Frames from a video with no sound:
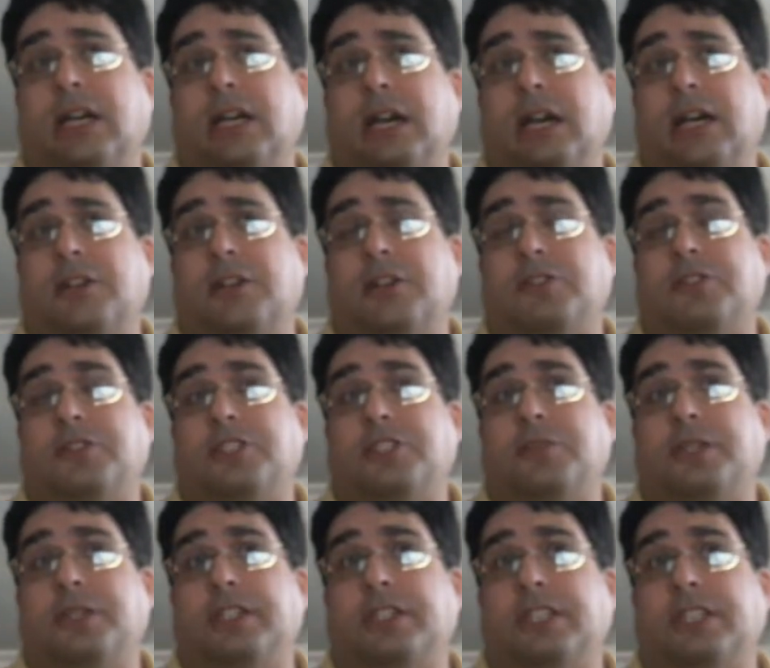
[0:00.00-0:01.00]
I don't know if she's
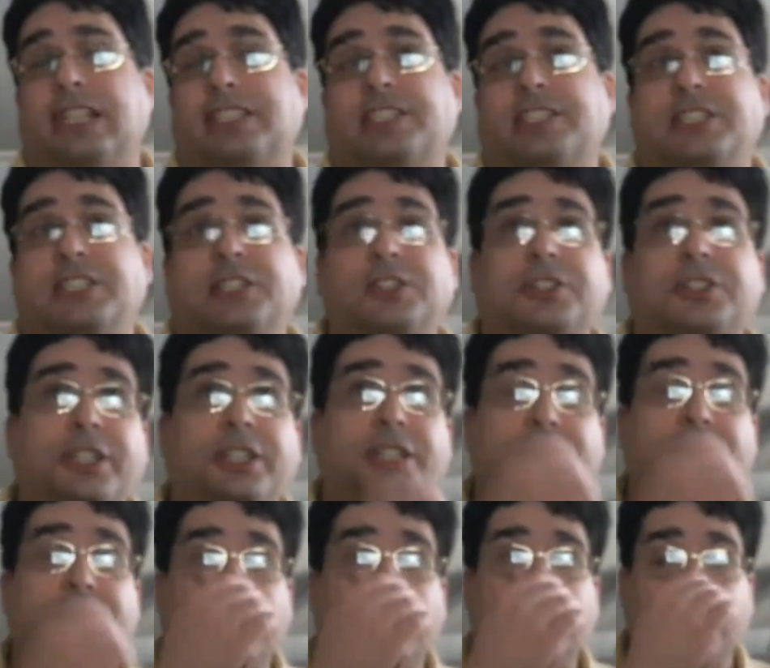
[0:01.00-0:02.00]
doing it last year. She did,
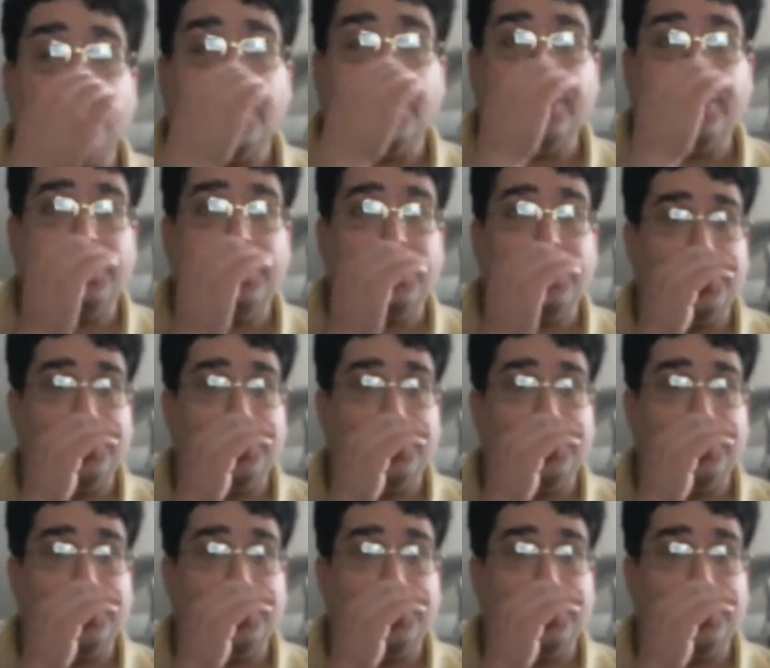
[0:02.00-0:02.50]
or this year.